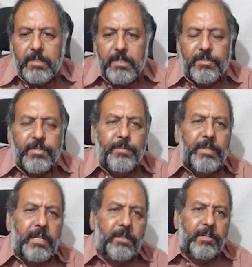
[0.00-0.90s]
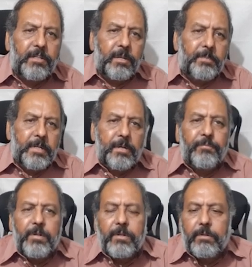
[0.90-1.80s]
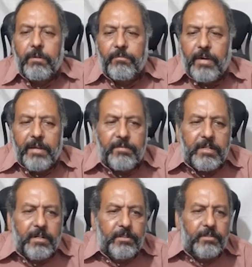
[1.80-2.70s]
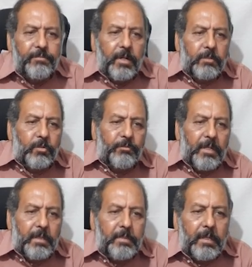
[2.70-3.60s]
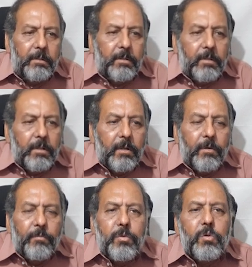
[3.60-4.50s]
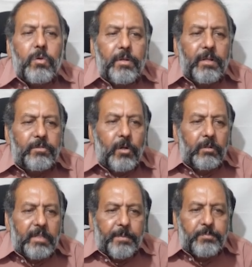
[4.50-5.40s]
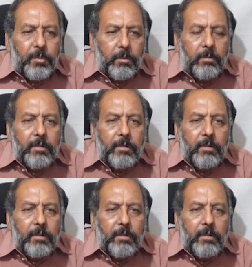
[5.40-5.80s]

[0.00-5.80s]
Similarly, terbinafine 500 is also available. Fluconazole capsule,